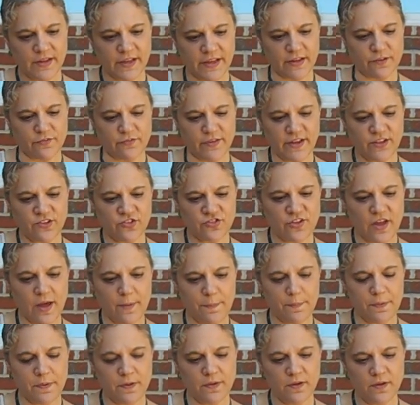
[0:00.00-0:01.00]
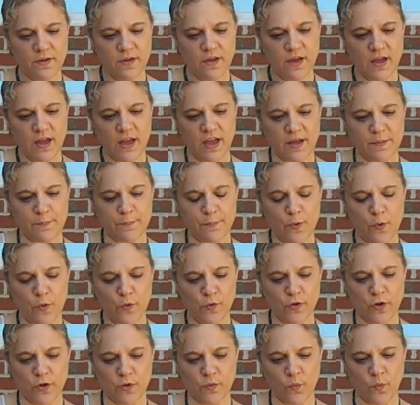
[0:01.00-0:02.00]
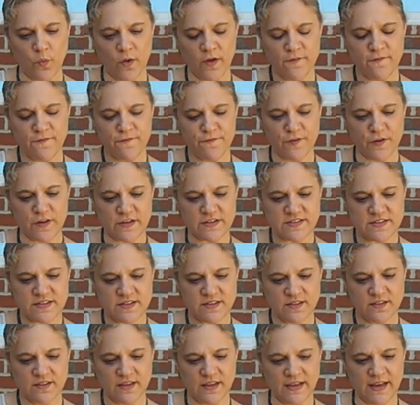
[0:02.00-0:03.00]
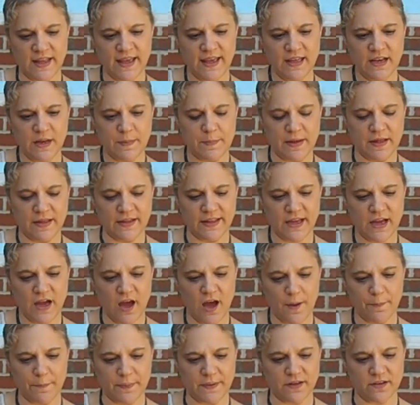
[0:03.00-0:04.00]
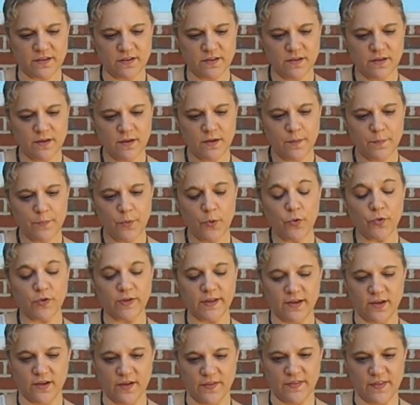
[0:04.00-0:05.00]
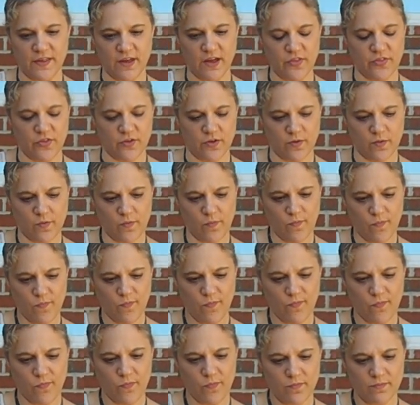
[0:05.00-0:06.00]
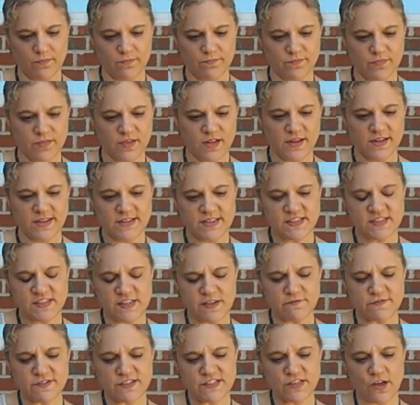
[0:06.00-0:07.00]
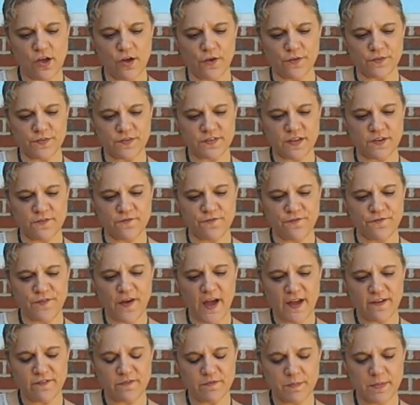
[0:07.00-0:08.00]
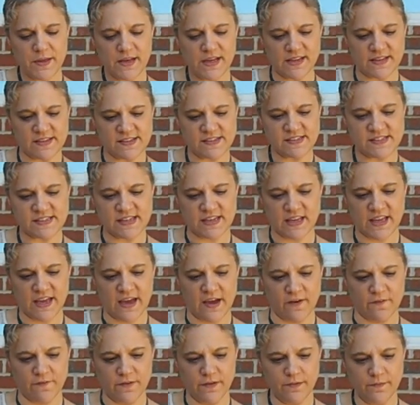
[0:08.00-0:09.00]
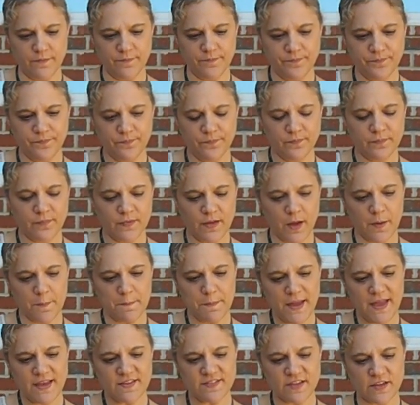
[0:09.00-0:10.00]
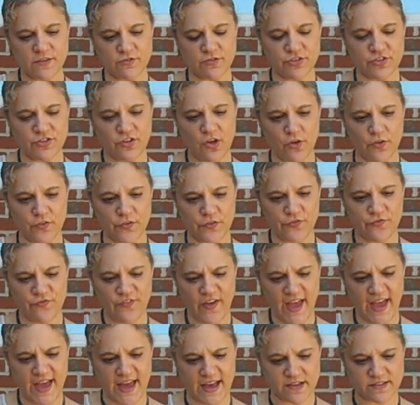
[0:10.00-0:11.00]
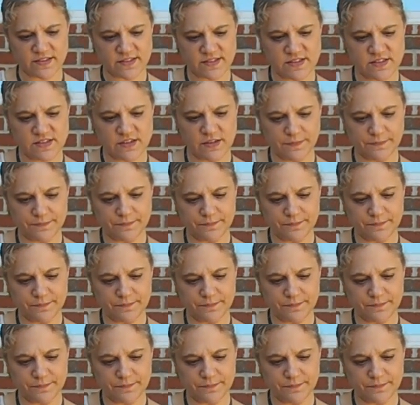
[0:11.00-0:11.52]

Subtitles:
He reached up and pulled on one foot, and Annabelle copied, pulling on the other. "See results in 5 minutes," said Calvin. "Amazing results fast."